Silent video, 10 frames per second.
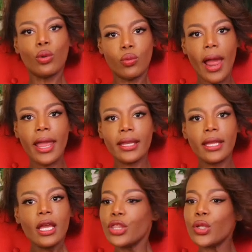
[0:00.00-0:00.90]
right?
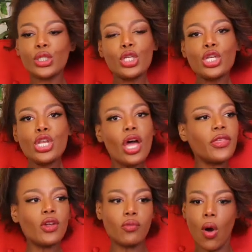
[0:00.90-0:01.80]
There's
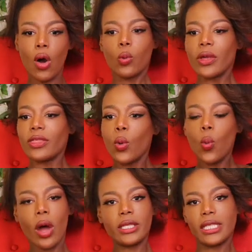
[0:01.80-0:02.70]
nothing wrong with
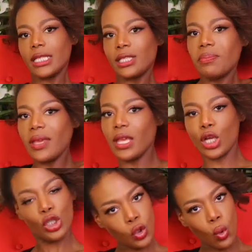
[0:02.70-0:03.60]
wanting to be in
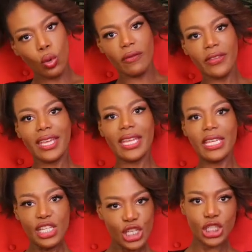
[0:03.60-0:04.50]
control of the
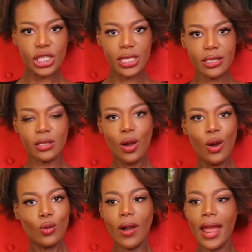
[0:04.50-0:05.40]
conditions,
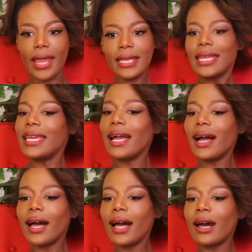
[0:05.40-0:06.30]
right?
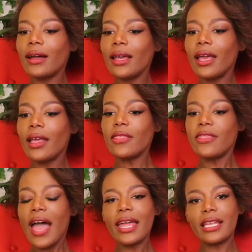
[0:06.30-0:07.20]

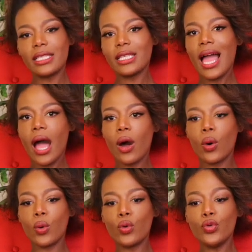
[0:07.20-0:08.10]
That is
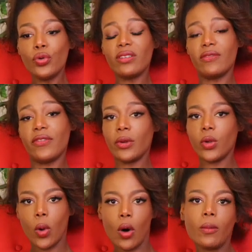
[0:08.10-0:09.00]
how you can
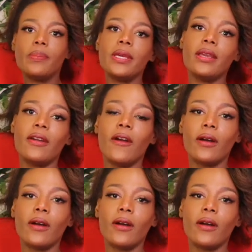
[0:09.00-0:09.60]
very well be